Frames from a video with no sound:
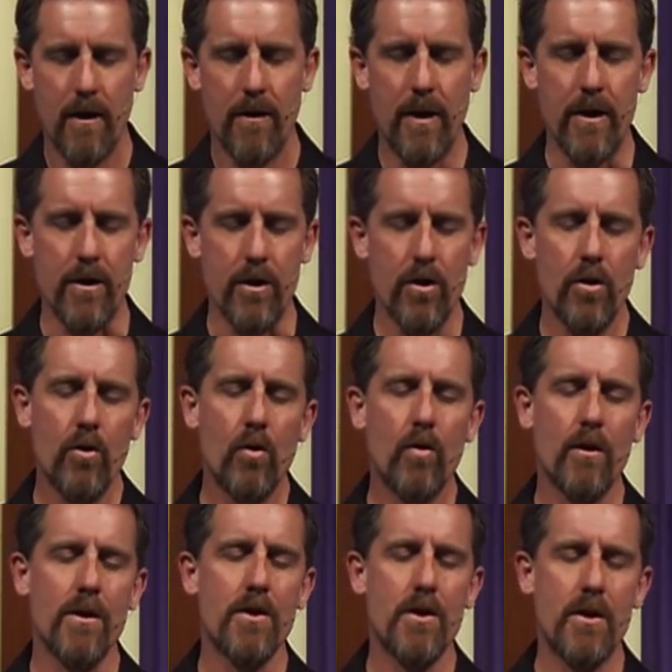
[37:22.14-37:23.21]
that
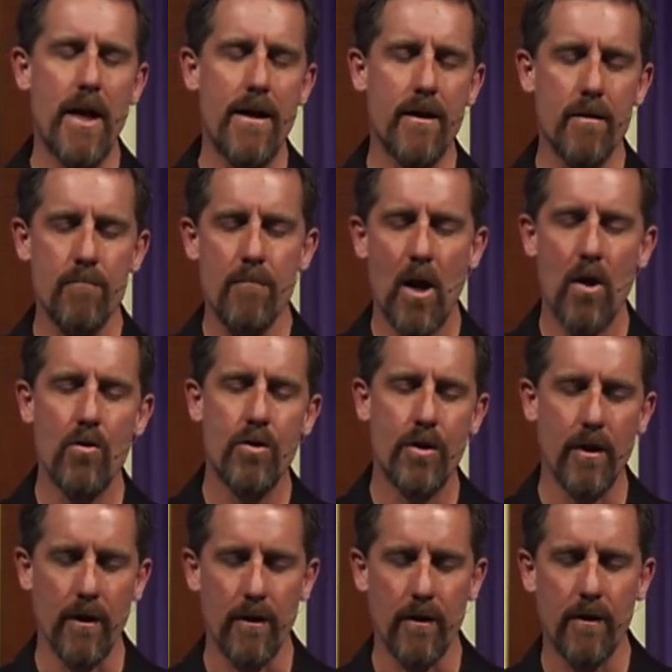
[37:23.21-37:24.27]
you set in
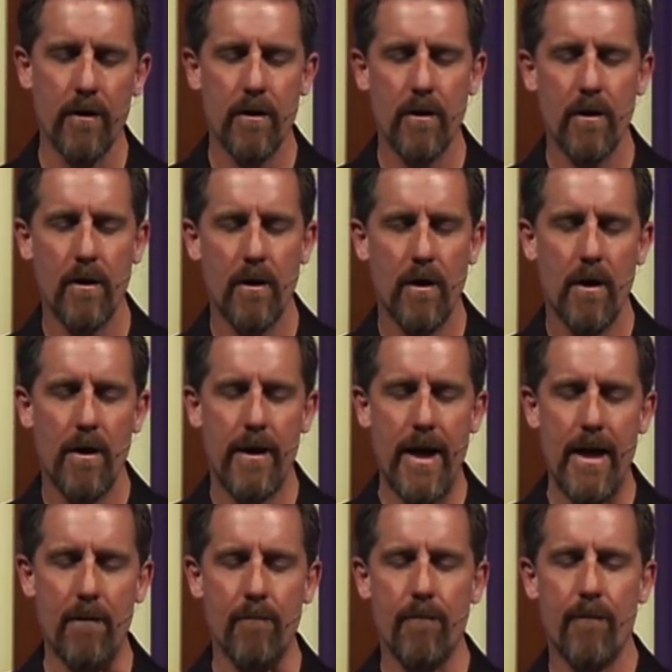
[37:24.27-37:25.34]
motion
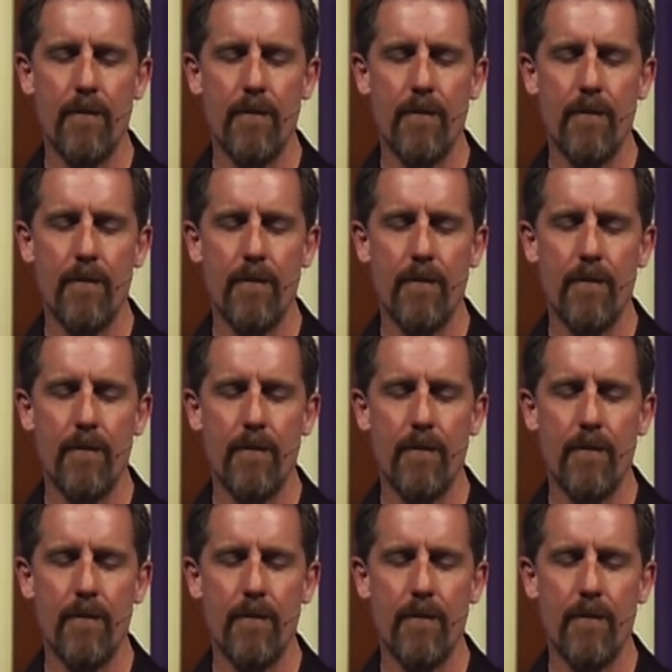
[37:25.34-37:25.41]
that